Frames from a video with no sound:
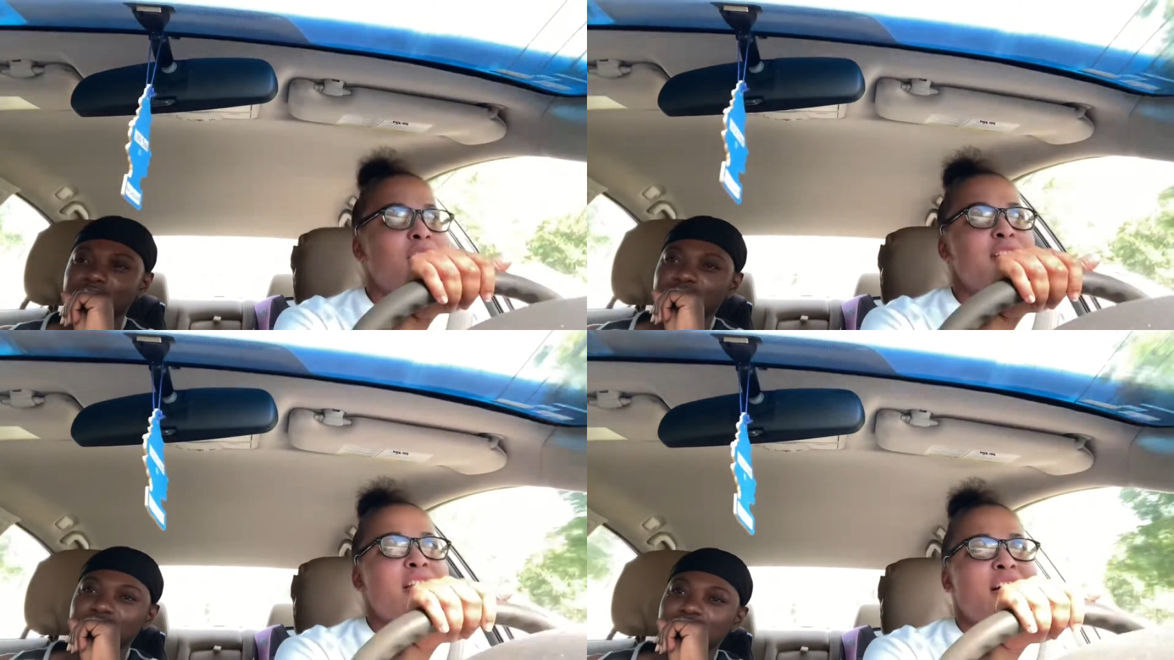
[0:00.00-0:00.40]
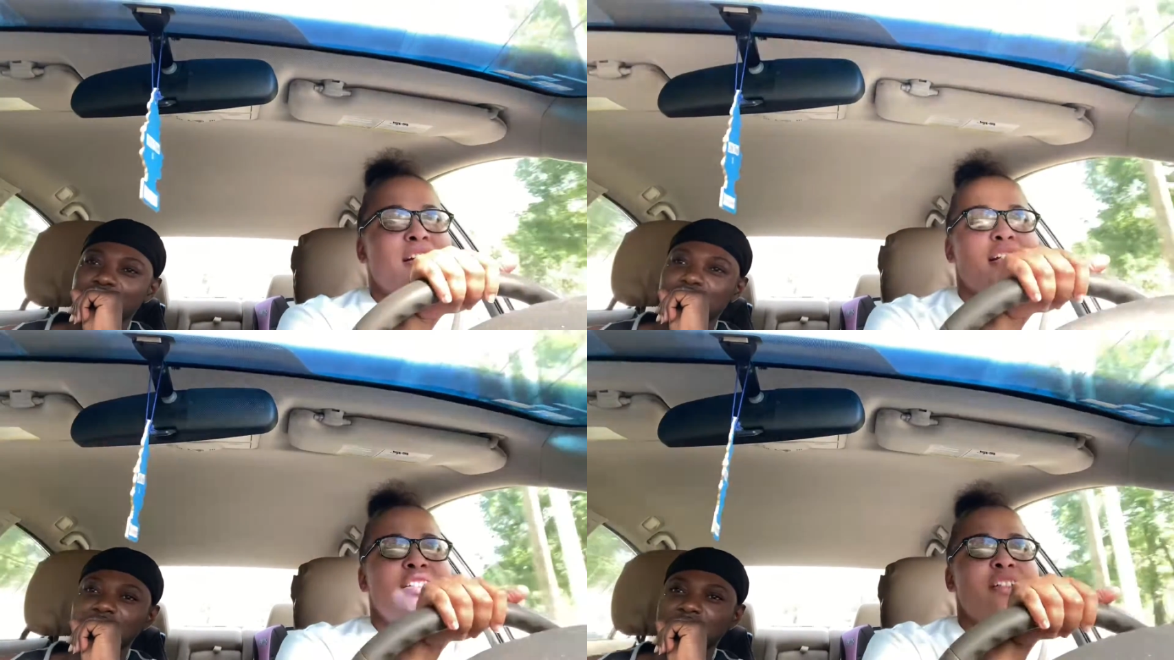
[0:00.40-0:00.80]
Speaker 1: Sir,
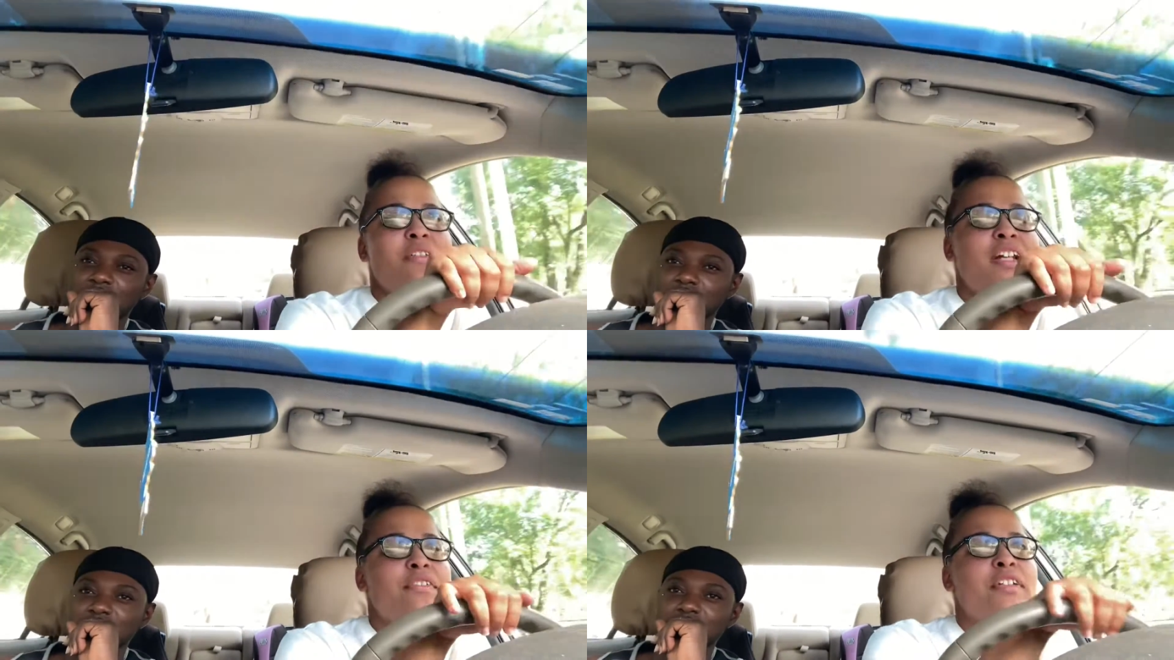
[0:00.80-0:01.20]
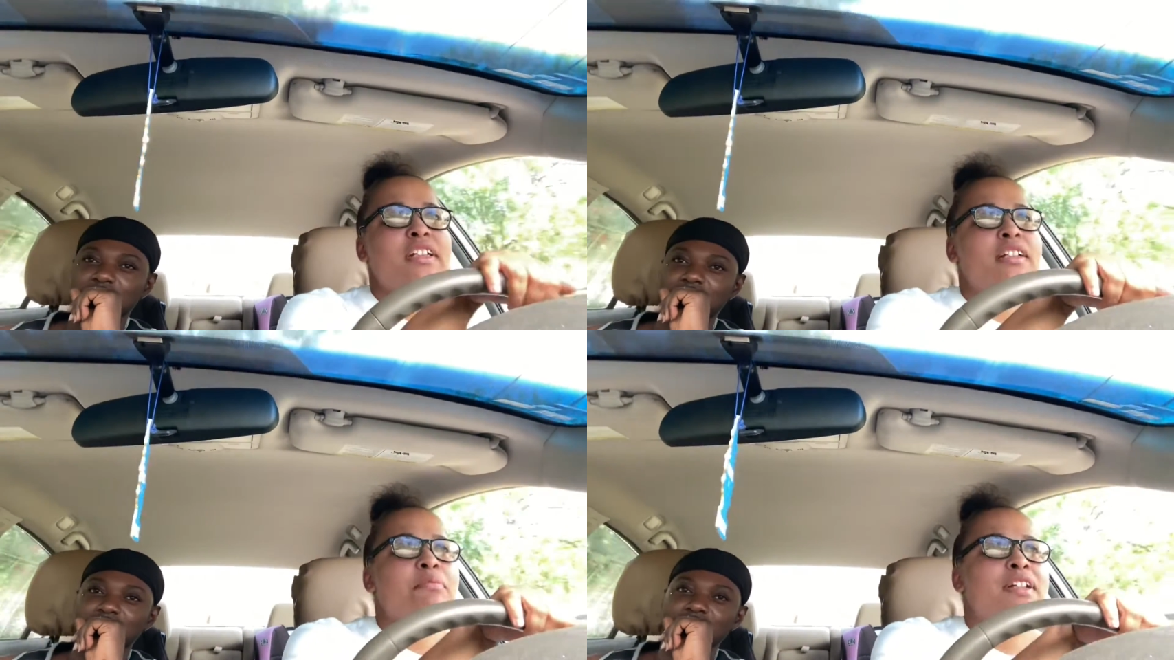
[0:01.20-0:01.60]
get your angry
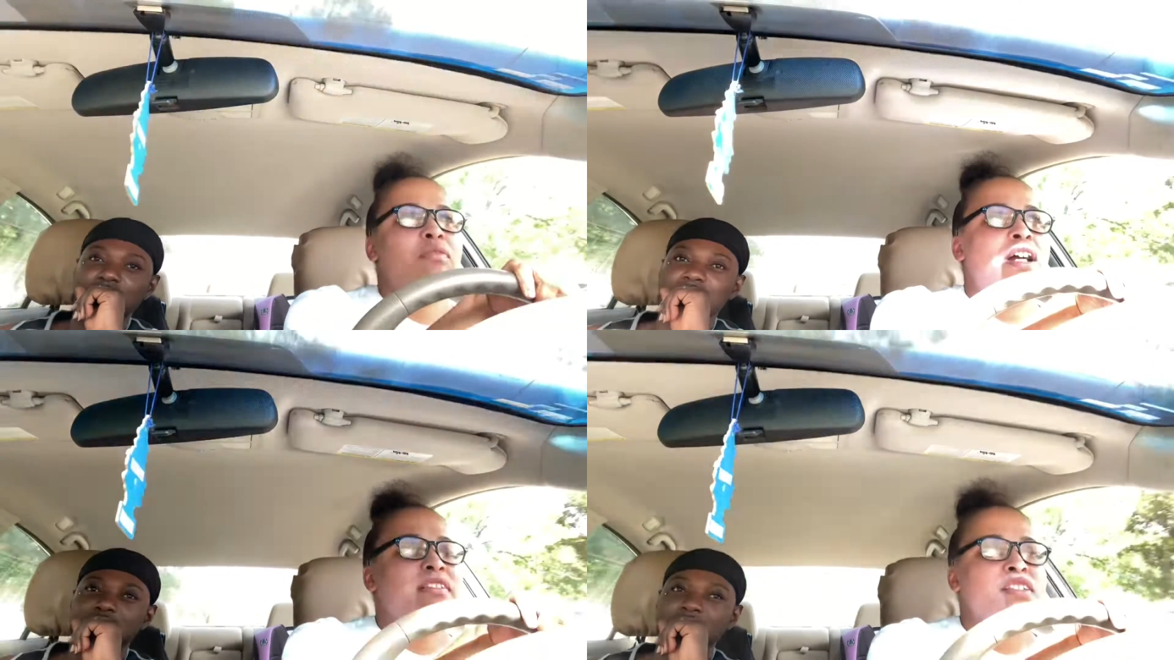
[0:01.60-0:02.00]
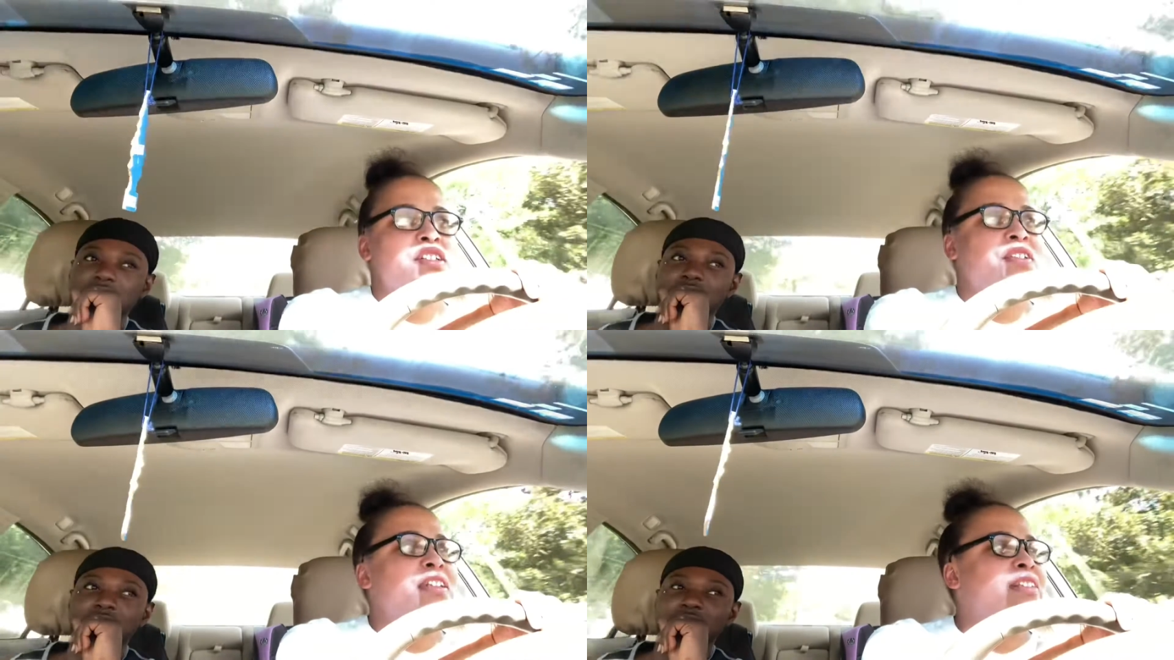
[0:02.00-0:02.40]
looking butt out the
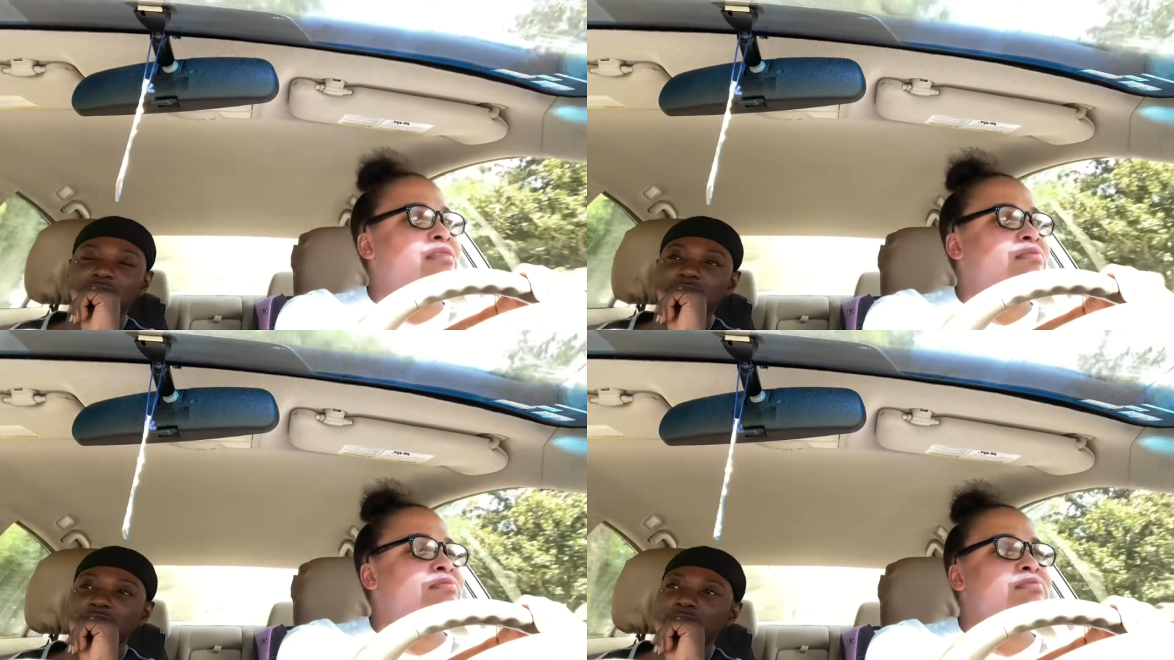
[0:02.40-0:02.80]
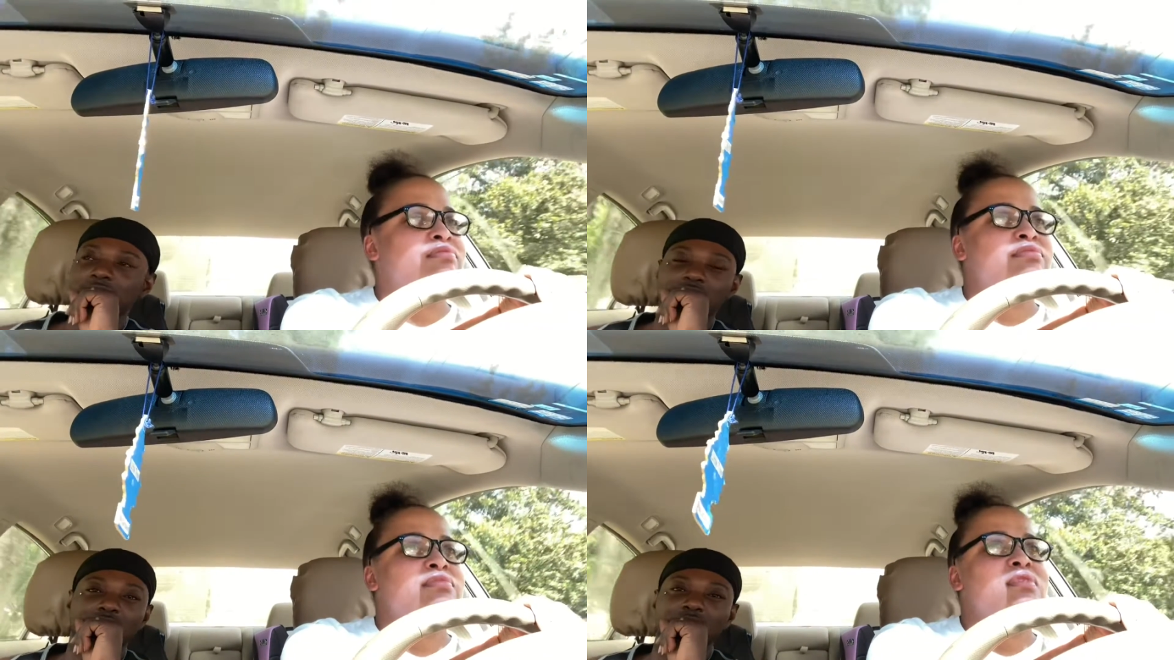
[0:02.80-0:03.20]

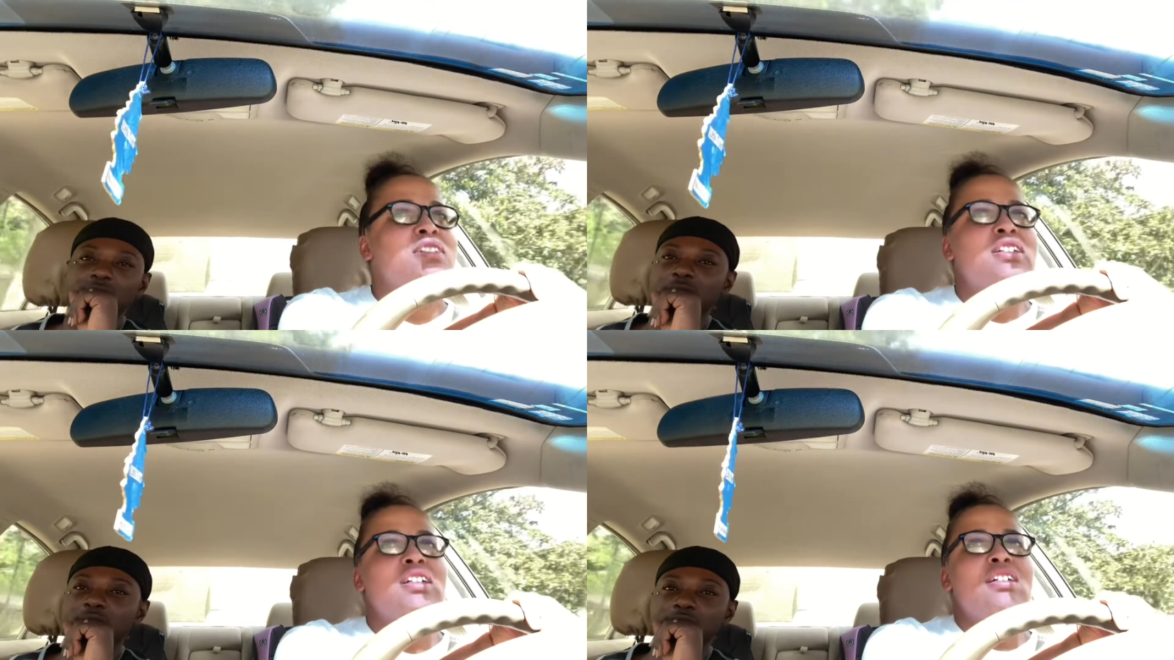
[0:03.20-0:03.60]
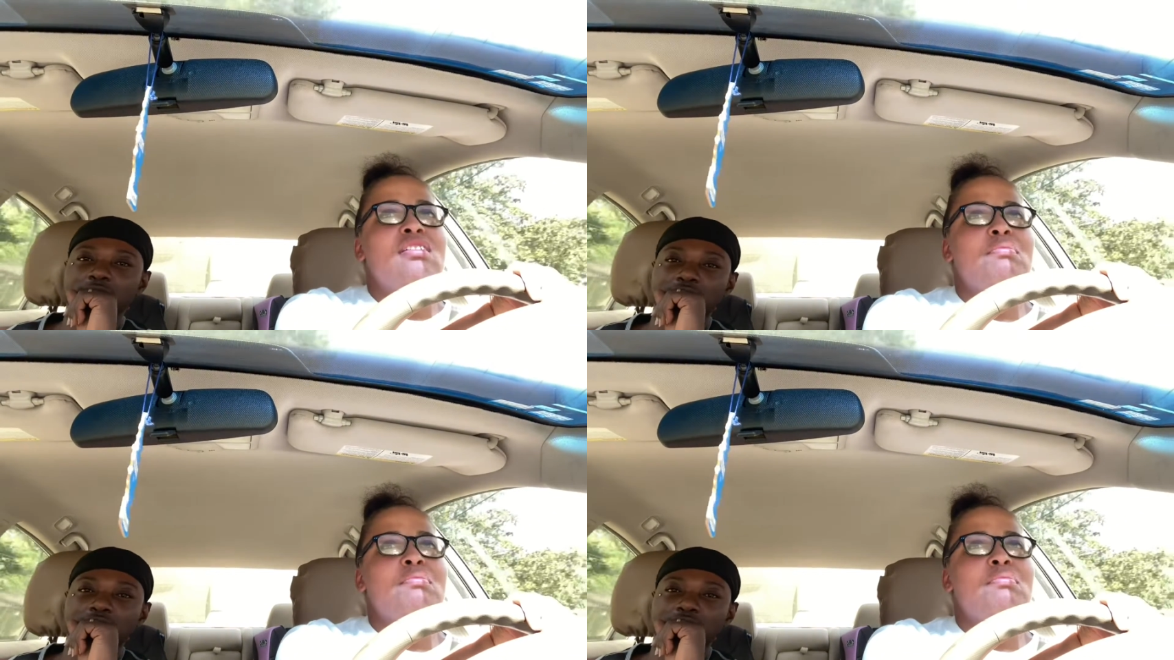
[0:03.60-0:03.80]
screen.